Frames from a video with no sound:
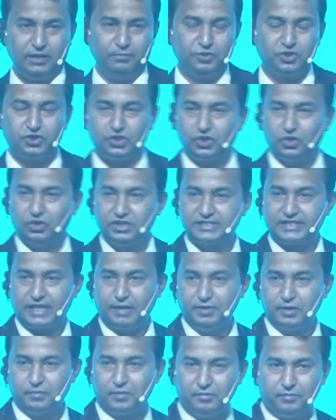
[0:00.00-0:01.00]
Of course, the
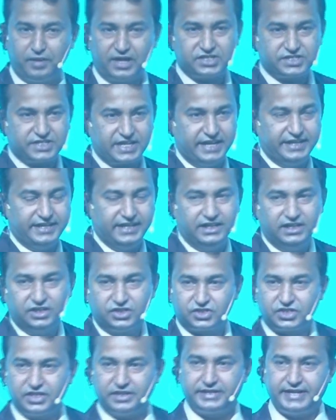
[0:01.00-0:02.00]
Serum Institute is coming from
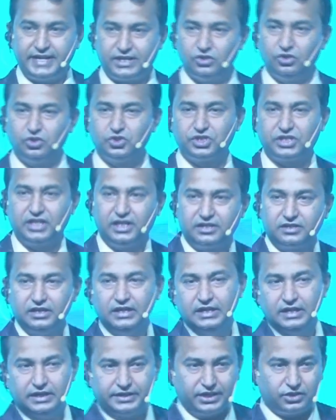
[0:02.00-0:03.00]
Asta Ideal, it's a
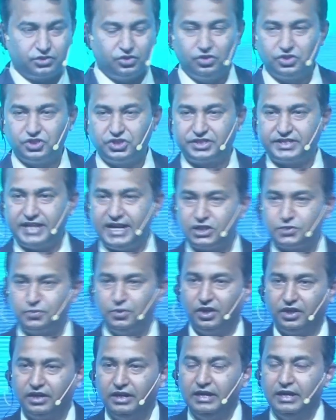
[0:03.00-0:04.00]
technological
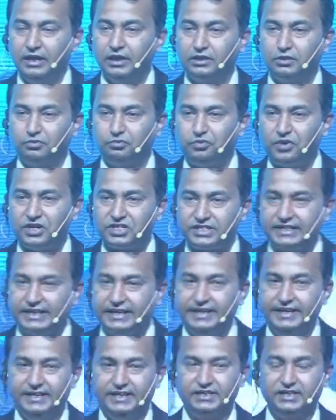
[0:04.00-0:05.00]
technology transfer.
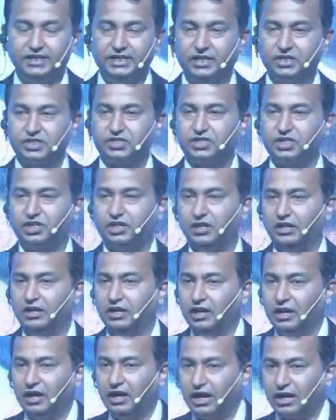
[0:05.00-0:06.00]
The first
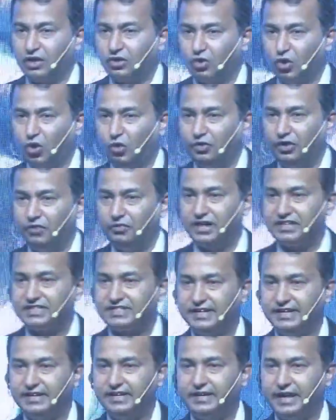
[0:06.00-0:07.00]
indigenous uh, uh,
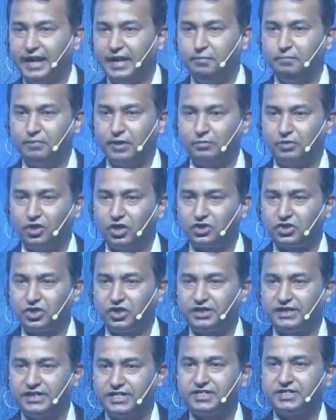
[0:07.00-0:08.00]
COVID vaccine
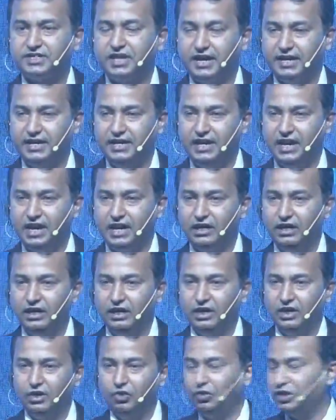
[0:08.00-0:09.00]
came from Dr.
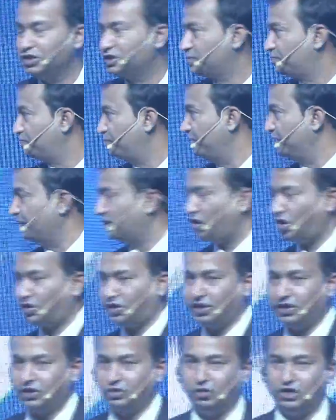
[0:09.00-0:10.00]
Krishna Ella, who
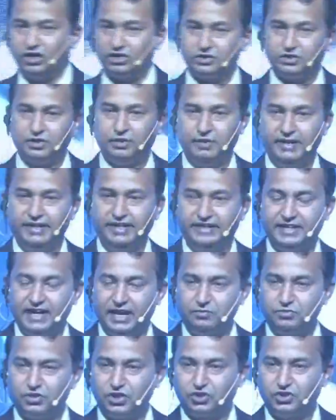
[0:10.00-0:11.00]
has been talking to
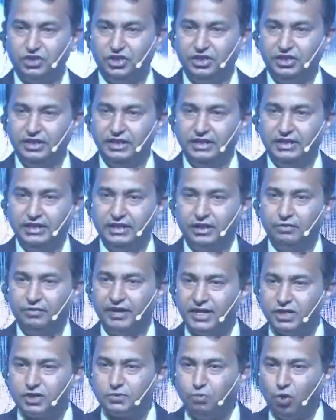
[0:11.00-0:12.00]
us many times
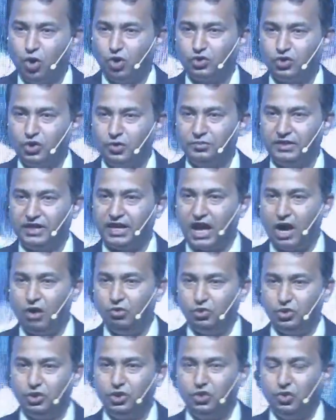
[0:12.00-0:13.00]
actually. And when I
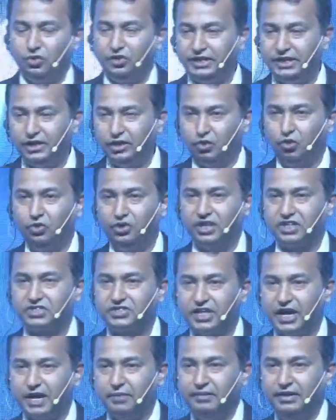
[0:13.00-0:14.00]
spoke to him that how could you do
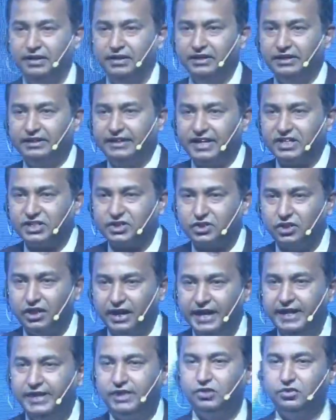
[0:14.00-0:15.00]
it in two years time?
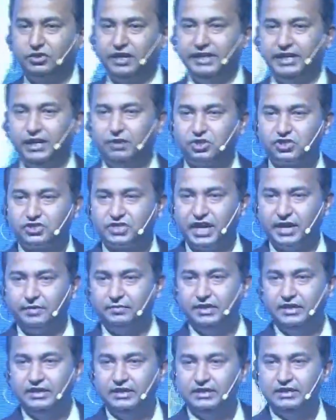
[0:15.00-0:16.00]
It takes to eight to
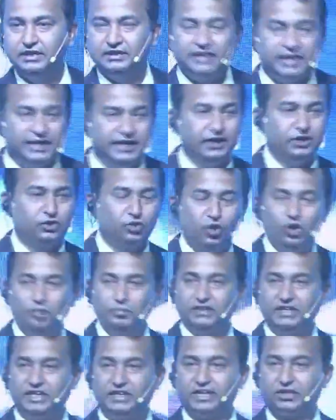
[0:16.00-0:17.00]
10 hours time.
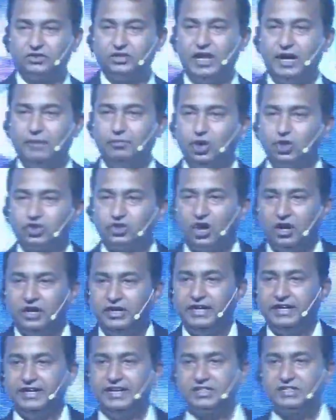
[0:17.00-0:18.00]
Then he told me that
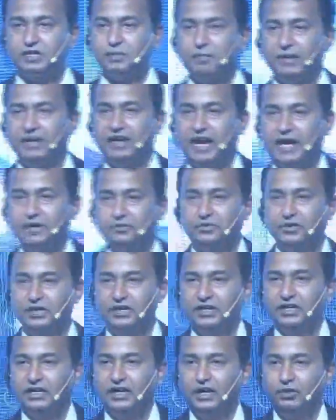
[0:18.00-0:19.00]
actually I've lost 100 years
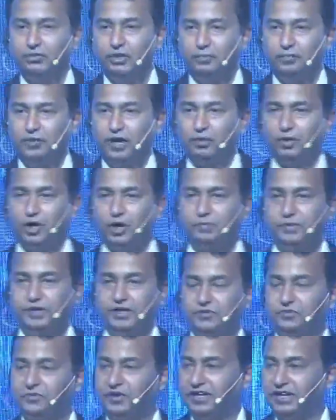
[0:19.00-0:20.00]
of my life and we
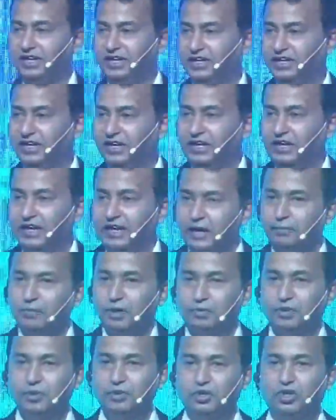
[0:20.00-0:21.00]
have developed it
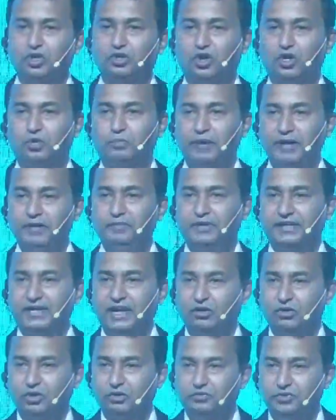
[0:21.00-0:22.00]
finally, and everybody
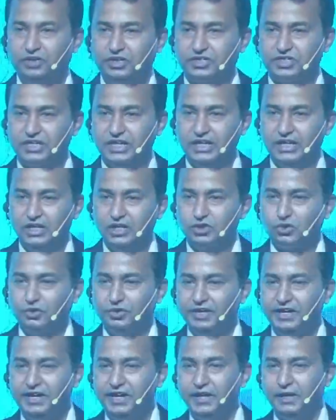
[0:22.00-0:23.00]
got benefited out of
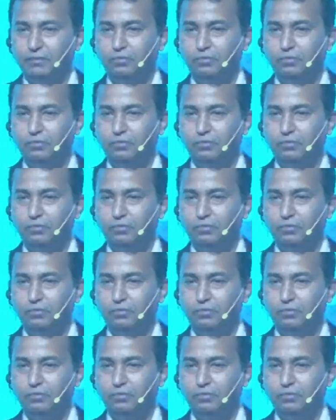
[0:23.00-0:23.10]
it.